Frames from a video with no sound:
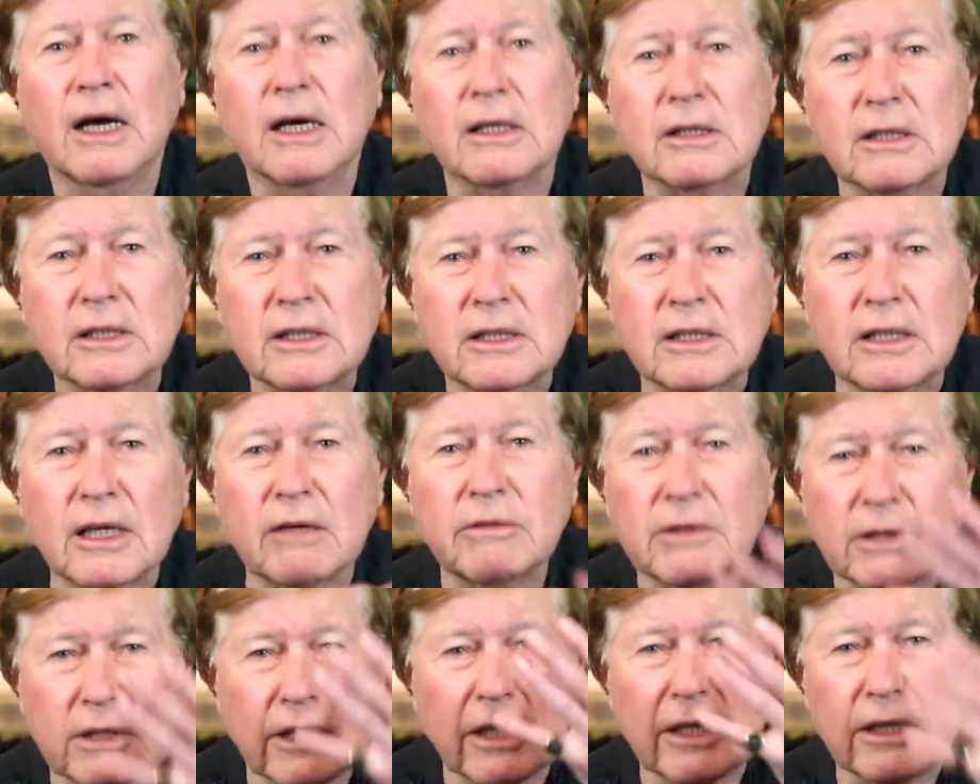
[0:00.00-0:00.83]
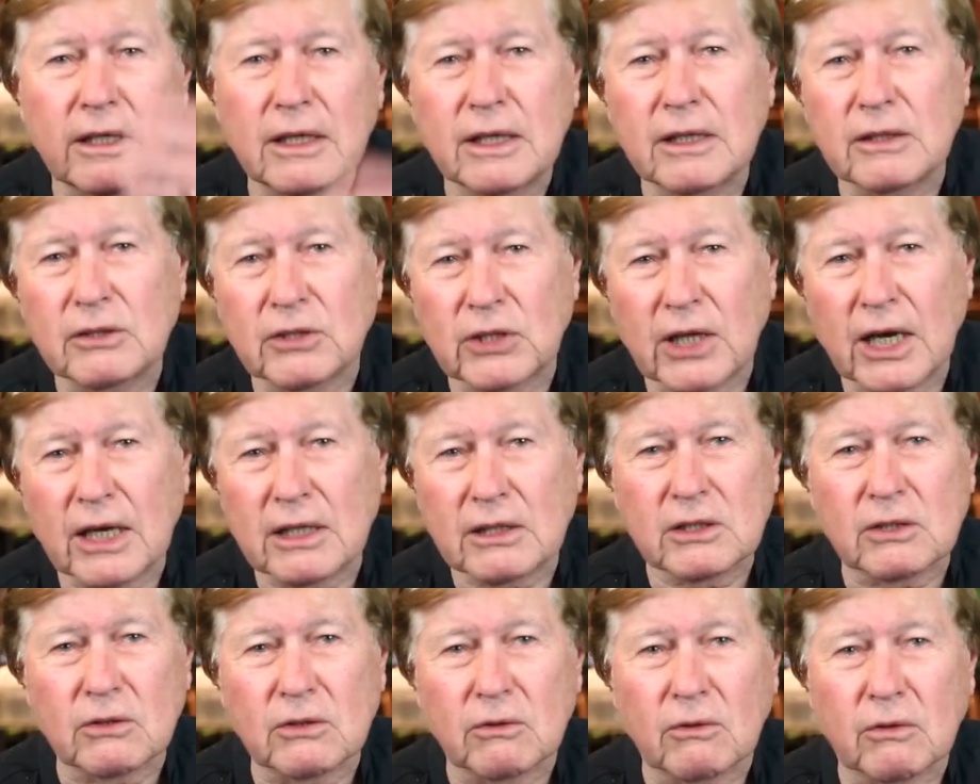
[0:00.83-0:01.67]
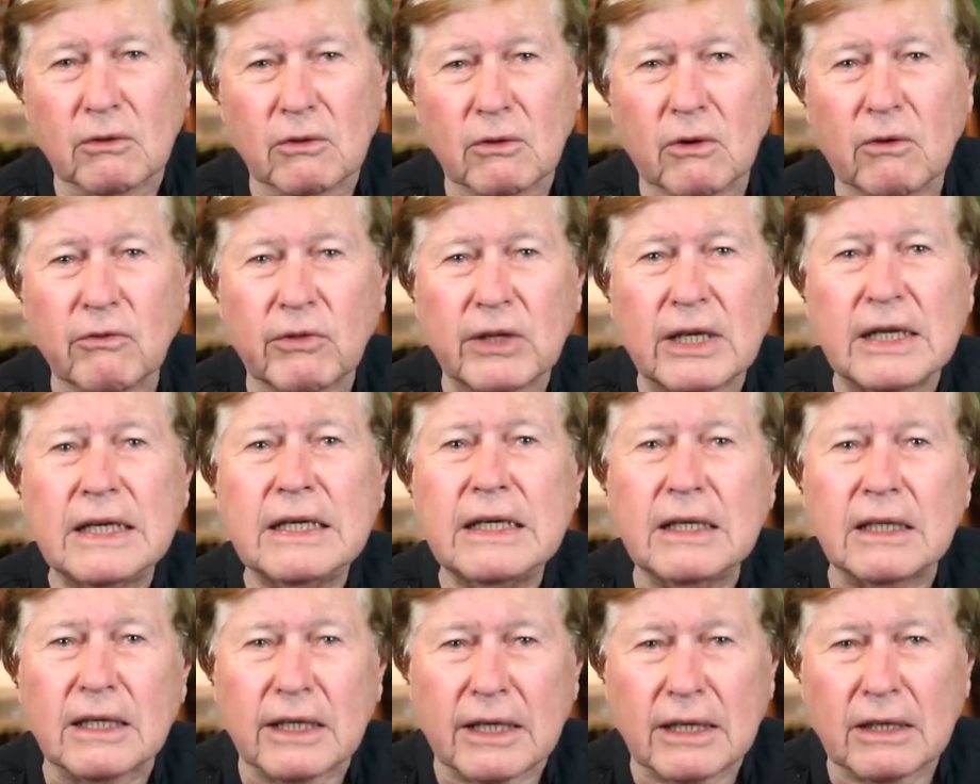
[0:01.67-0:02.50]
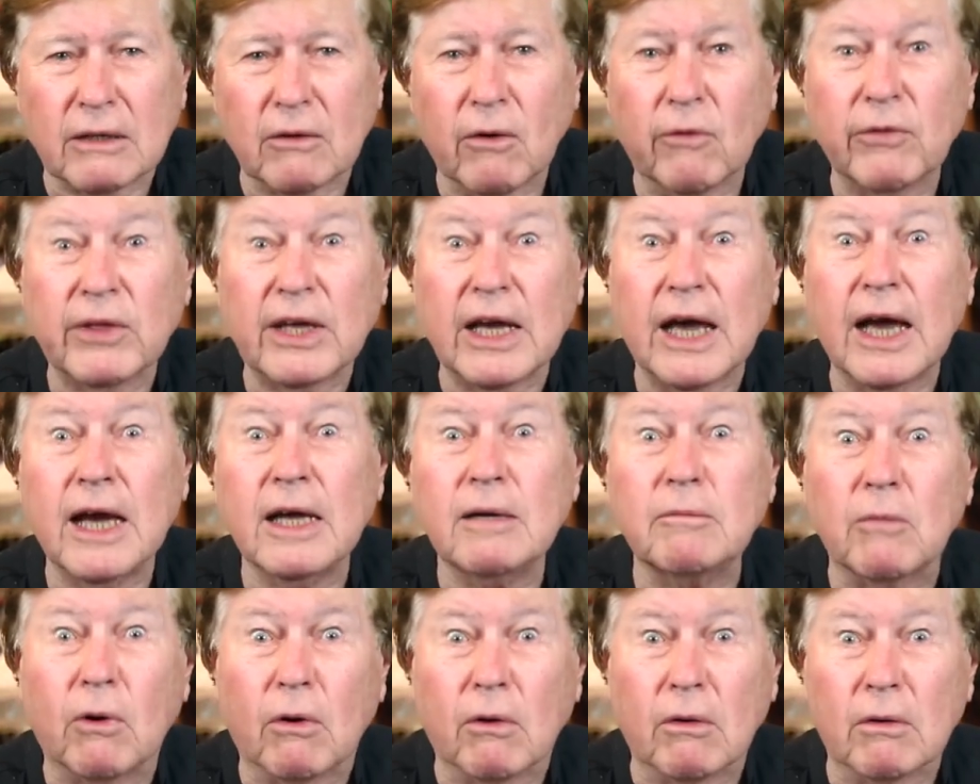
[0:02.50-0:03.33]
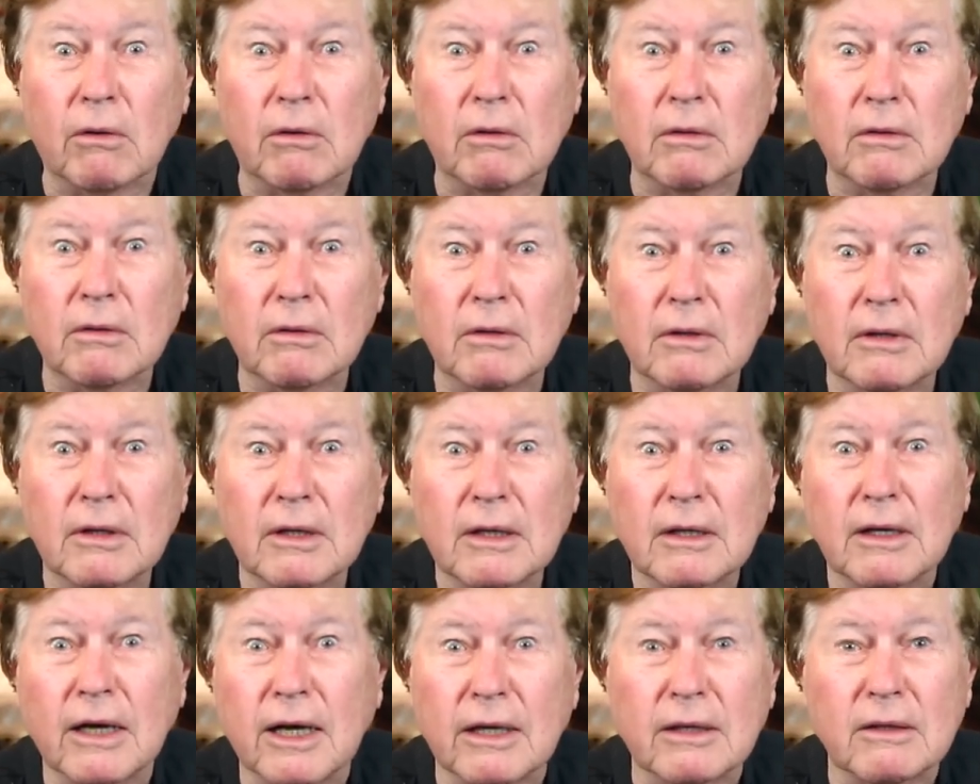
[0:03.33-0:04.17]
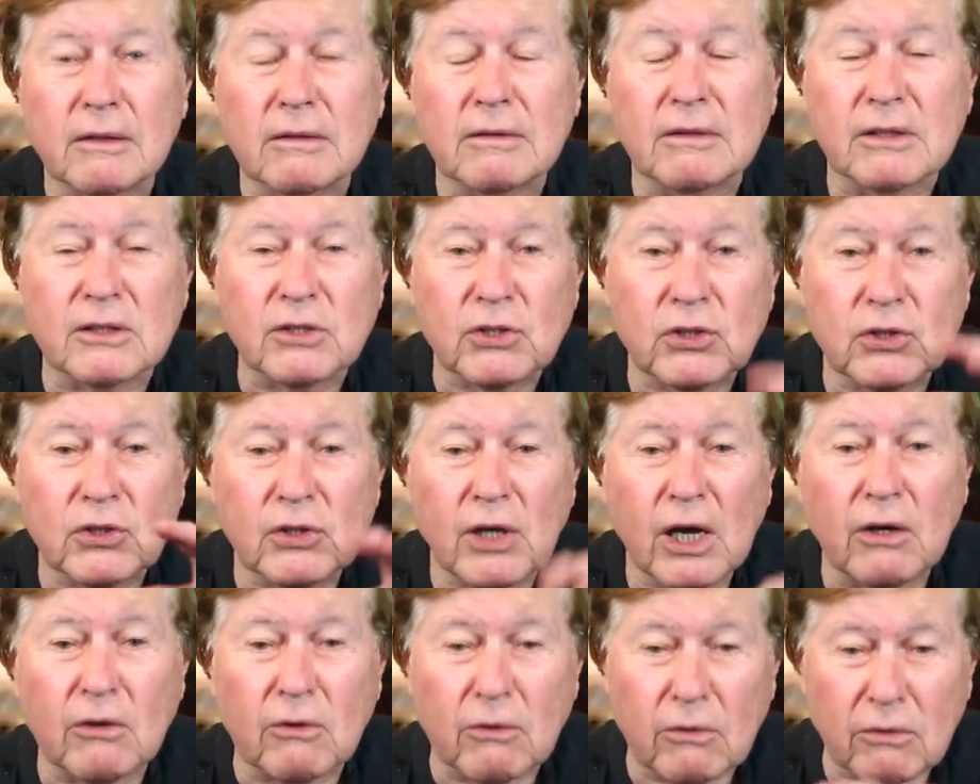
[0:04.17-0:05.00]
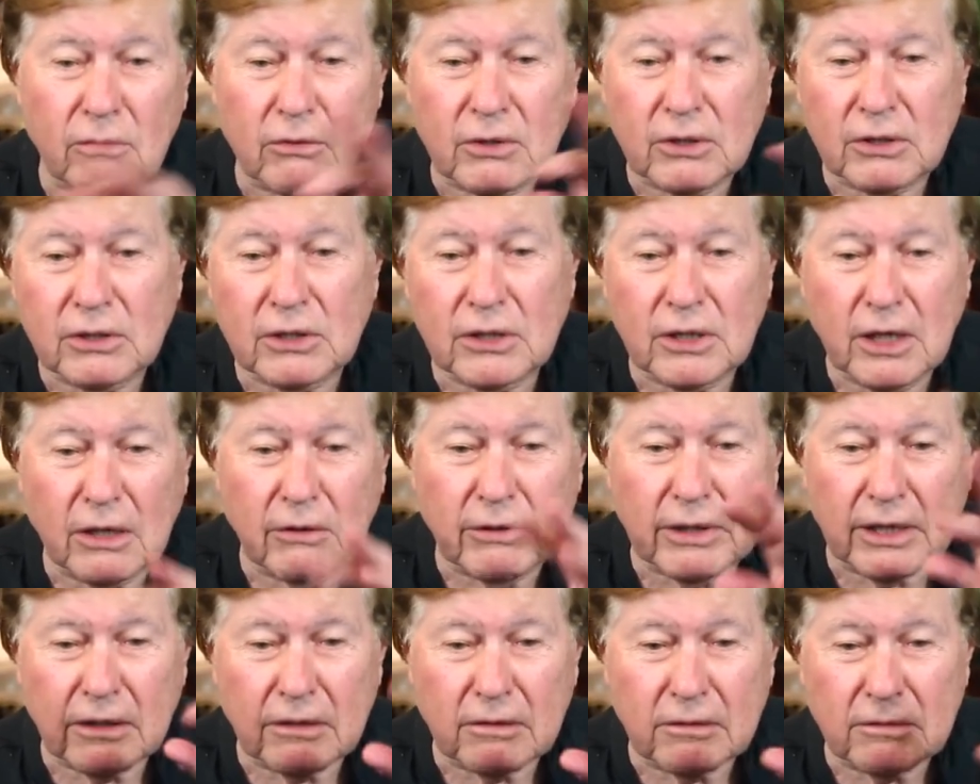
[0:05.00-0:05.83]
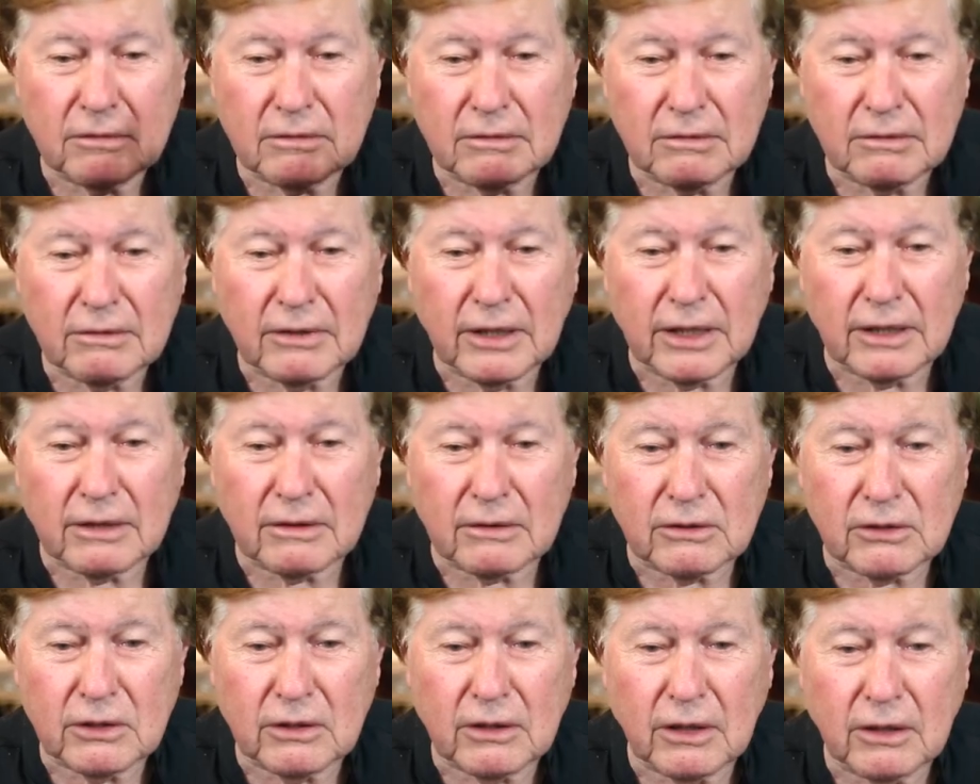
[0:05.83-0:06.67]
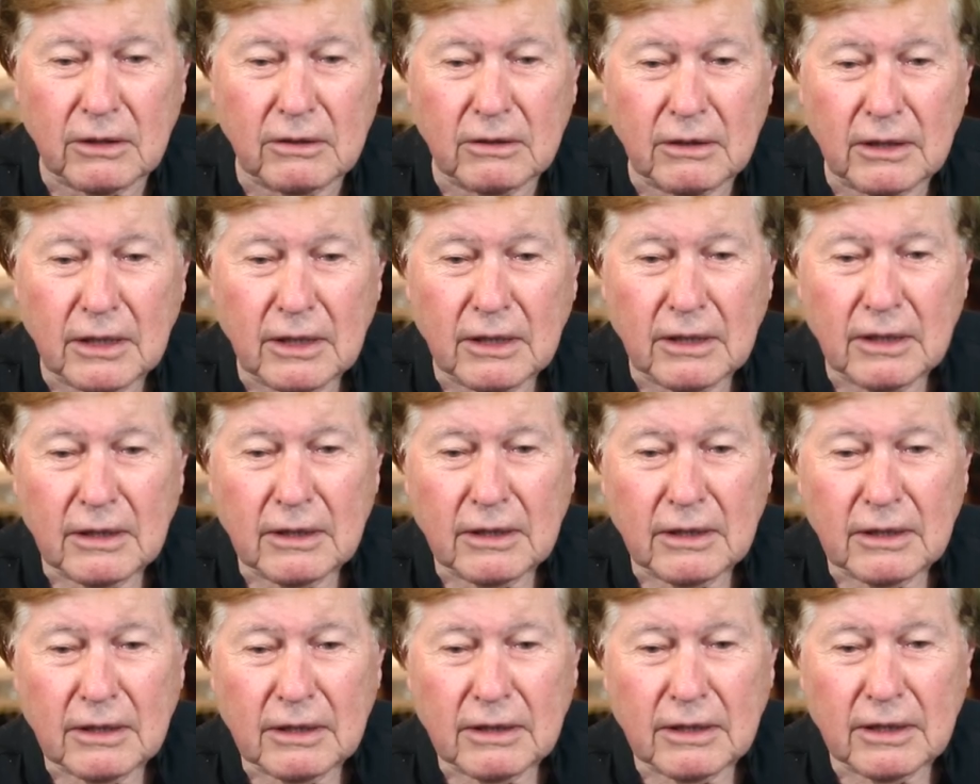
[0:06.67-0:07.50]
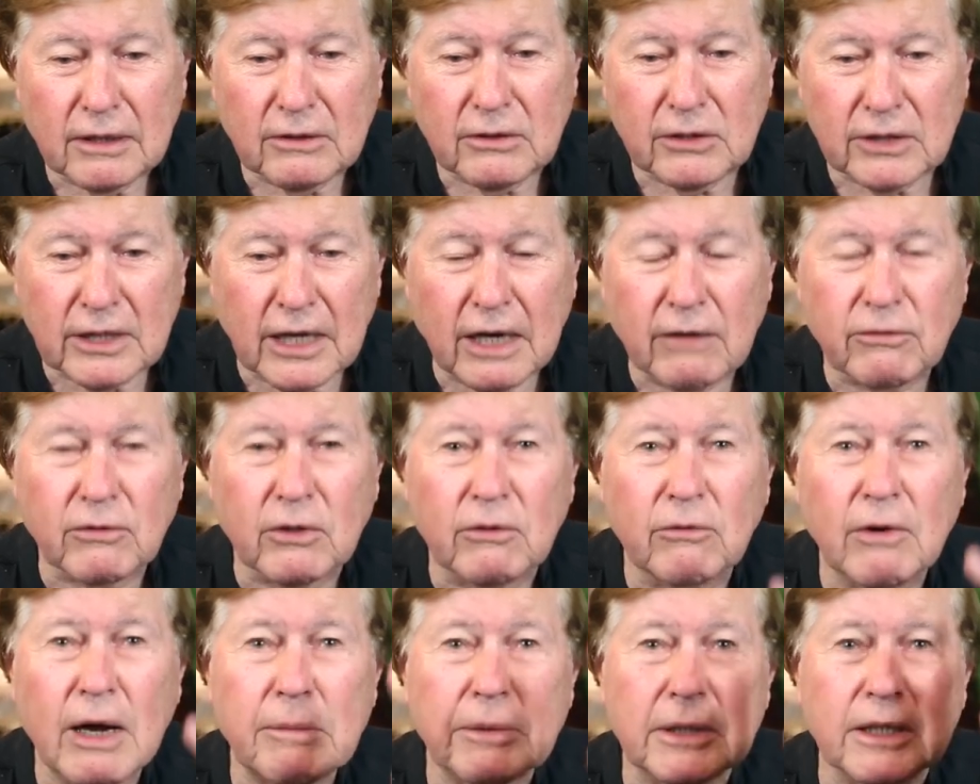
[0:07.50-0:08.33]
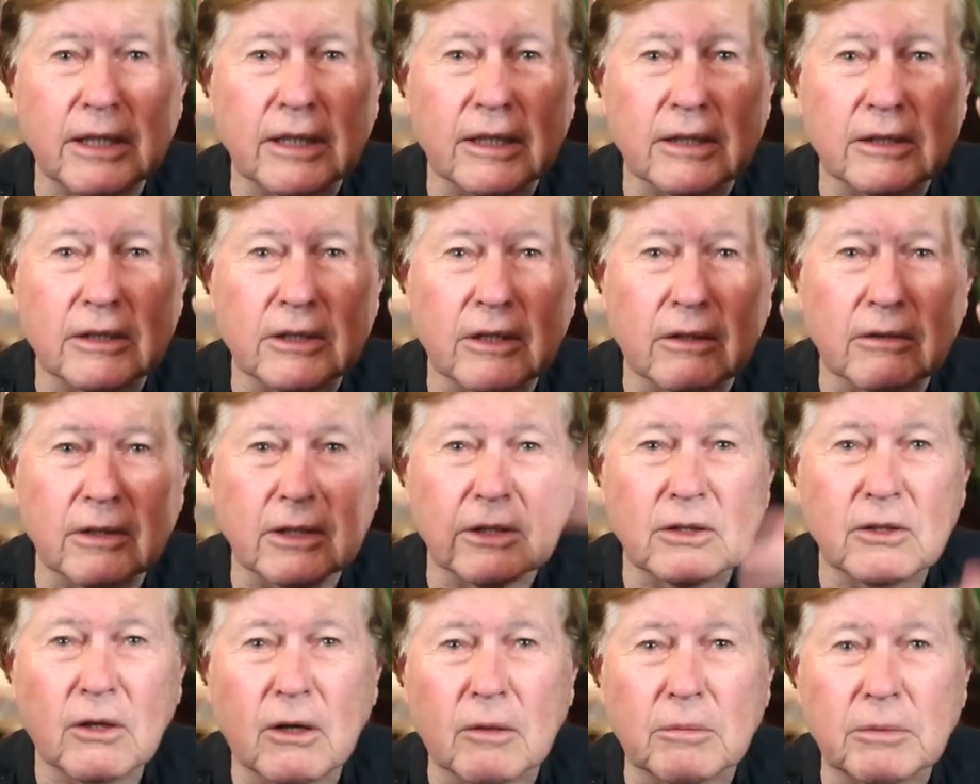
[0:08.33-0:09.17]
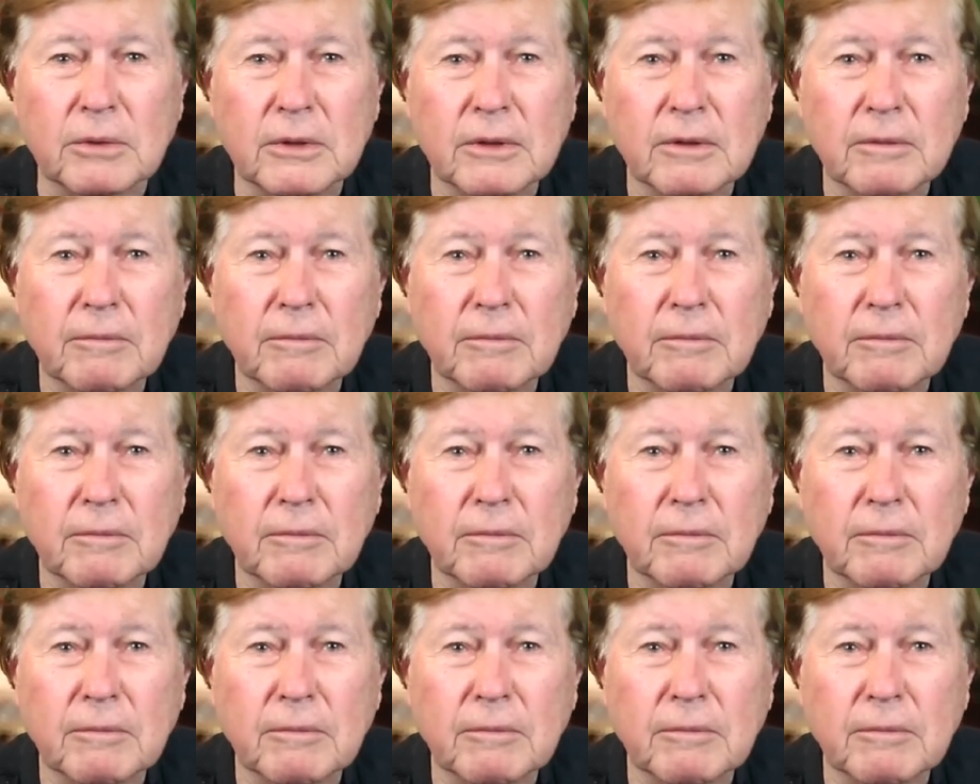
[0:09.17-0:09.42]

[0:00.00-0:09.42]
A 17-inch Astor, or the Ealing, or the Admiral, and the snowy things, you know. You just have the rabbit ears on the top.